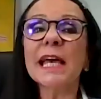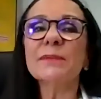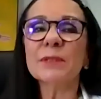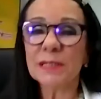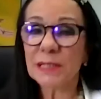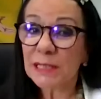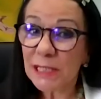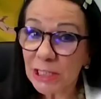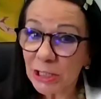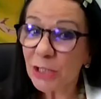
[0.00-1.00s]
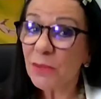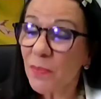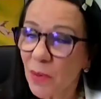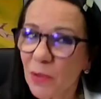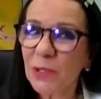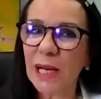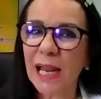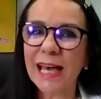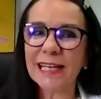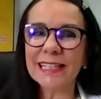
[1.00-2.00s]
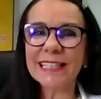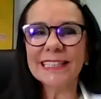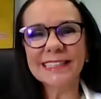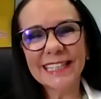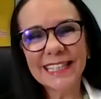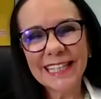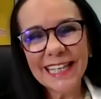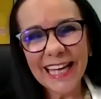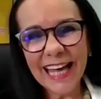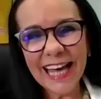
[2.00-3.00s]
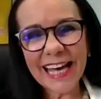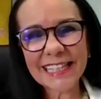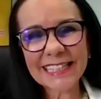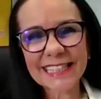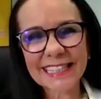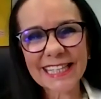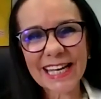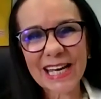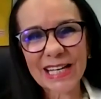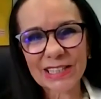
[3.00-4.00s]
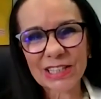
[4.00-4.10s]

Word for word: name was Letitia Maud Lang, and uh,